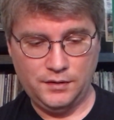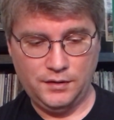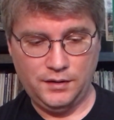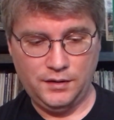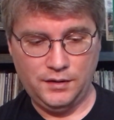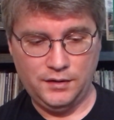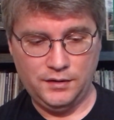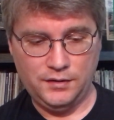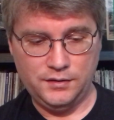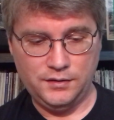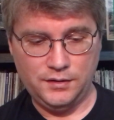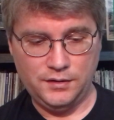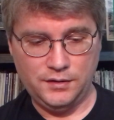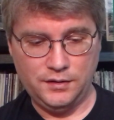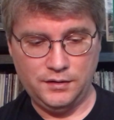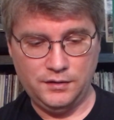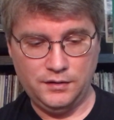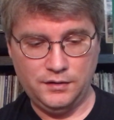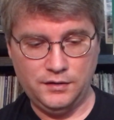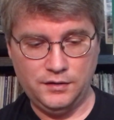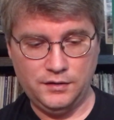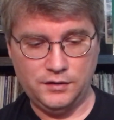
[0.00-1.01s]

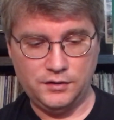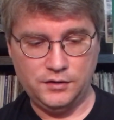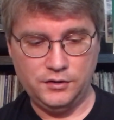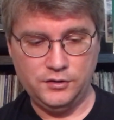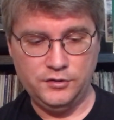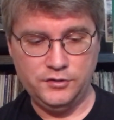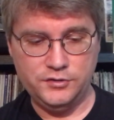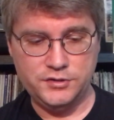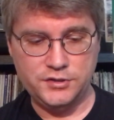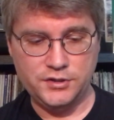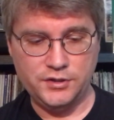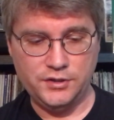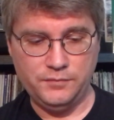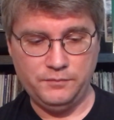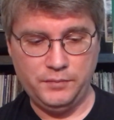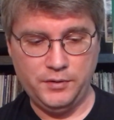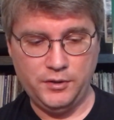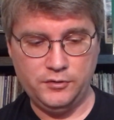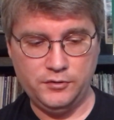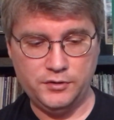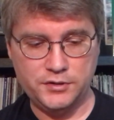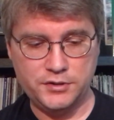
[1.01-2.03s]
it includes in the
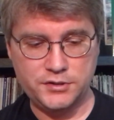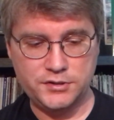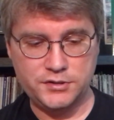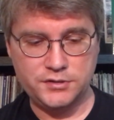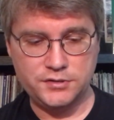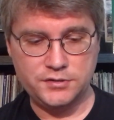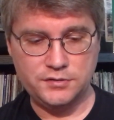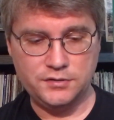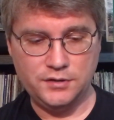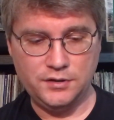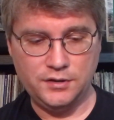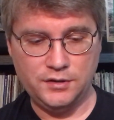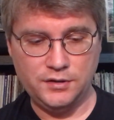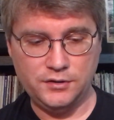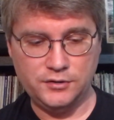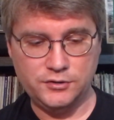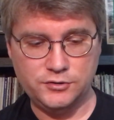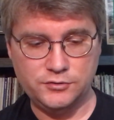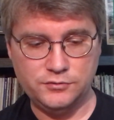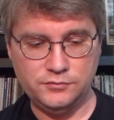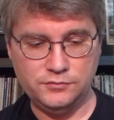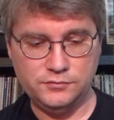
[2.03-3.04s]
bonus
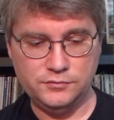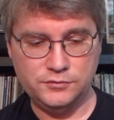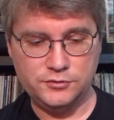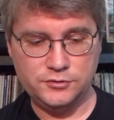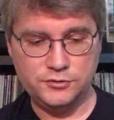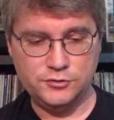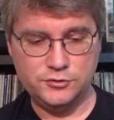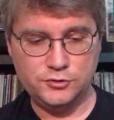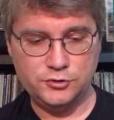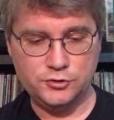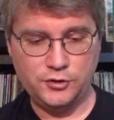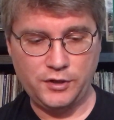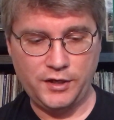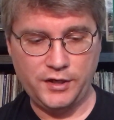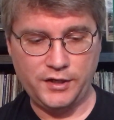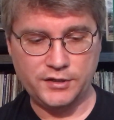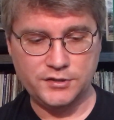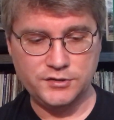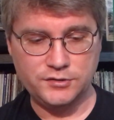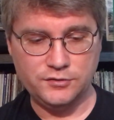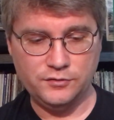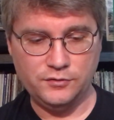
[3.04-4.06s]

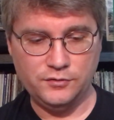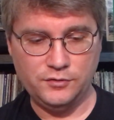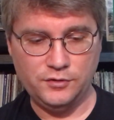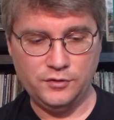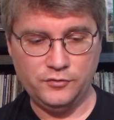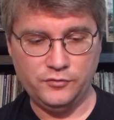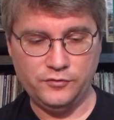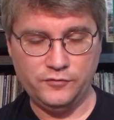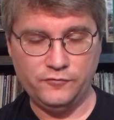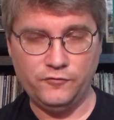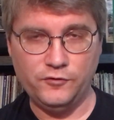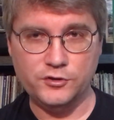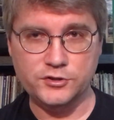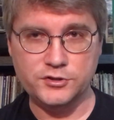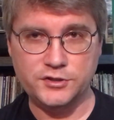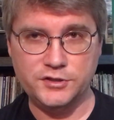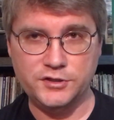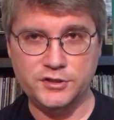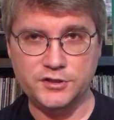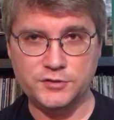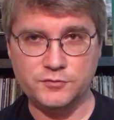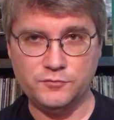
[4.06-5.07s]
tracks on the
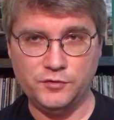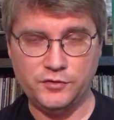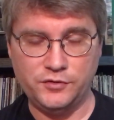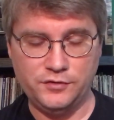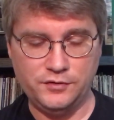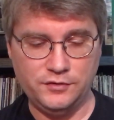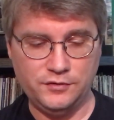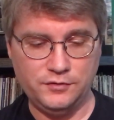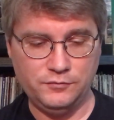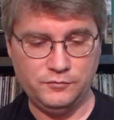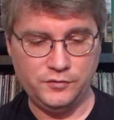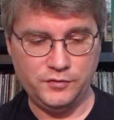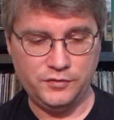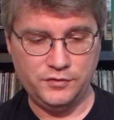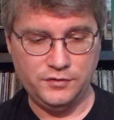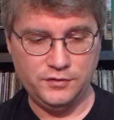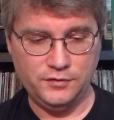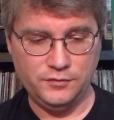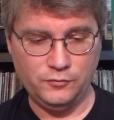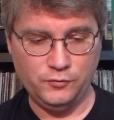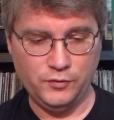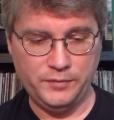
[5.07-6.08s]
first disc with
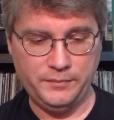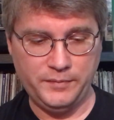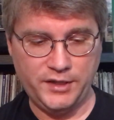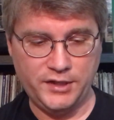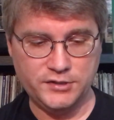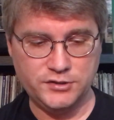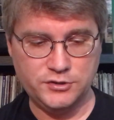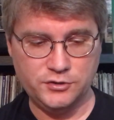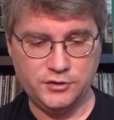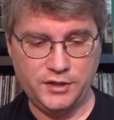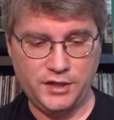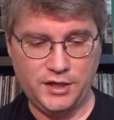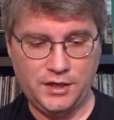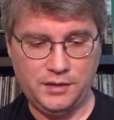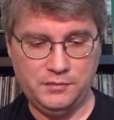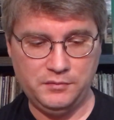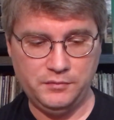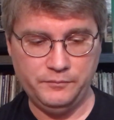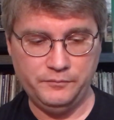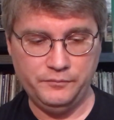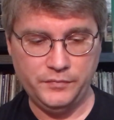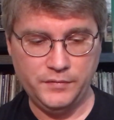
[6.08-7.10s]
the remastered
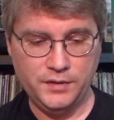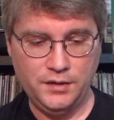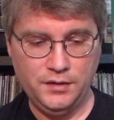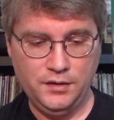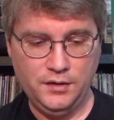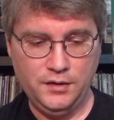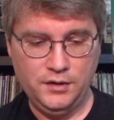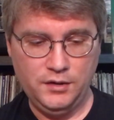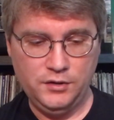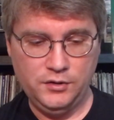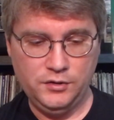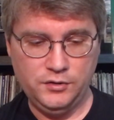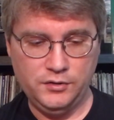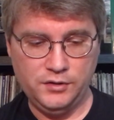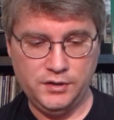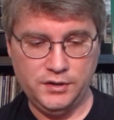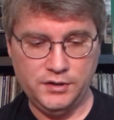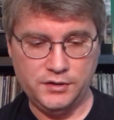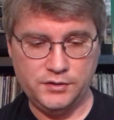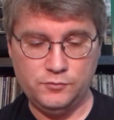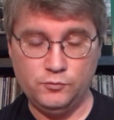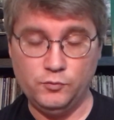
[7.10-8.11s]
album. You
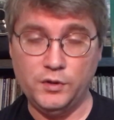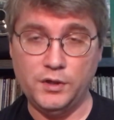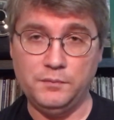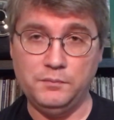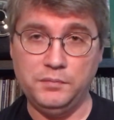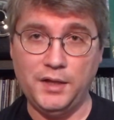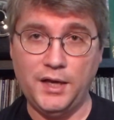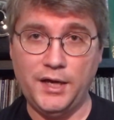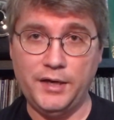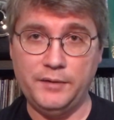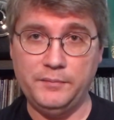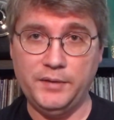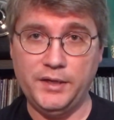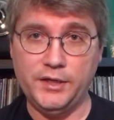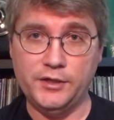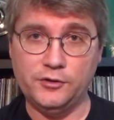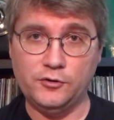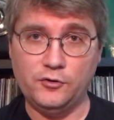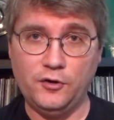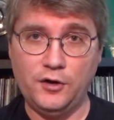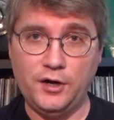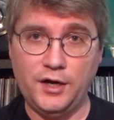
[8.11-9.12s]
get When a Blind
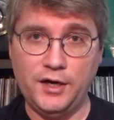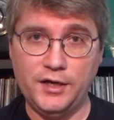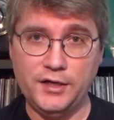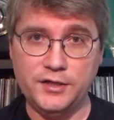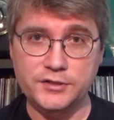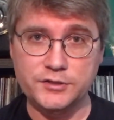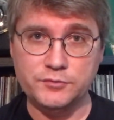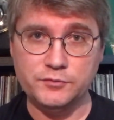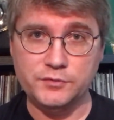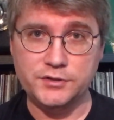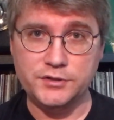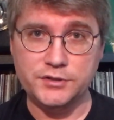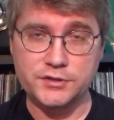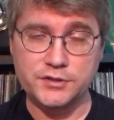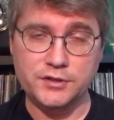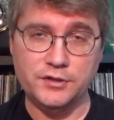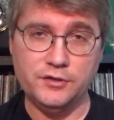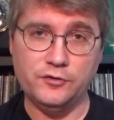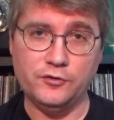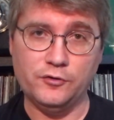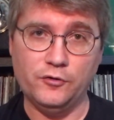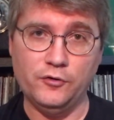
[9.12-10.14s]
Man Cries, which is
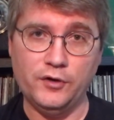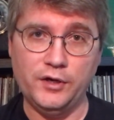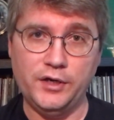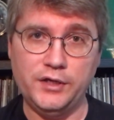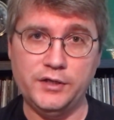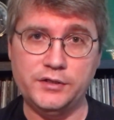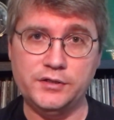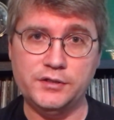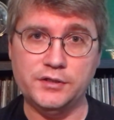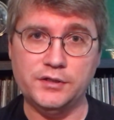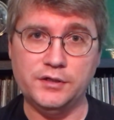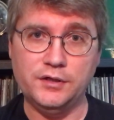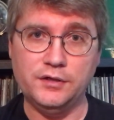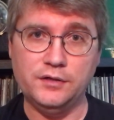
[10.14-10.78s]
another great